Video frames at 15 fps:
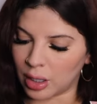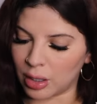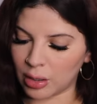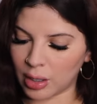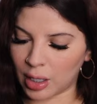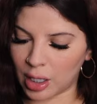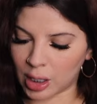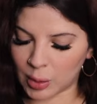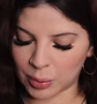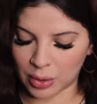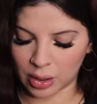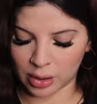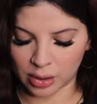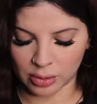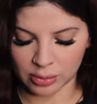Okay, I could
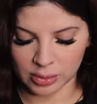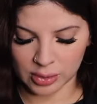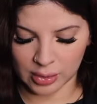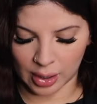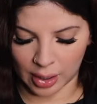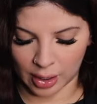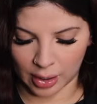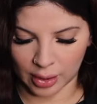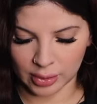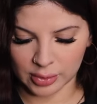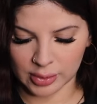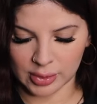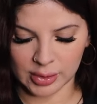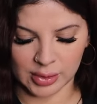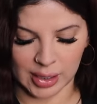probably use
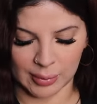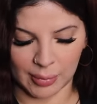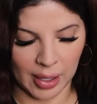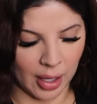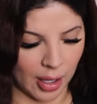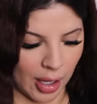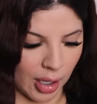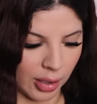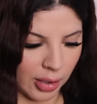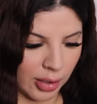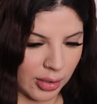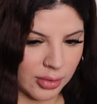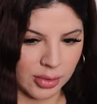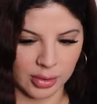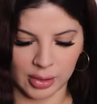that to set my
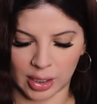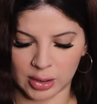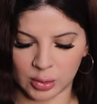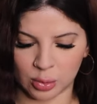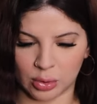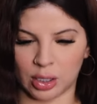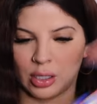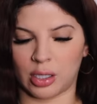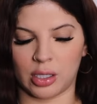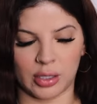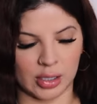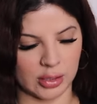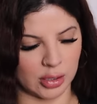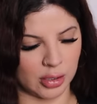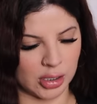eyelids. And that's really all
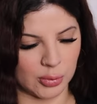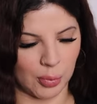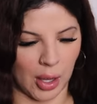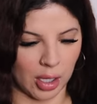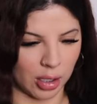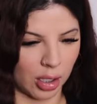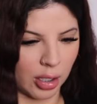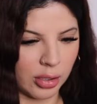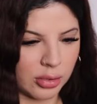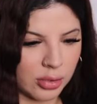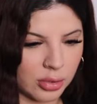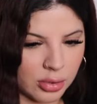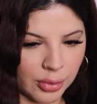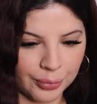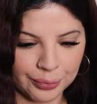that's in this bag,
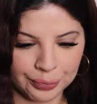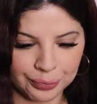guys.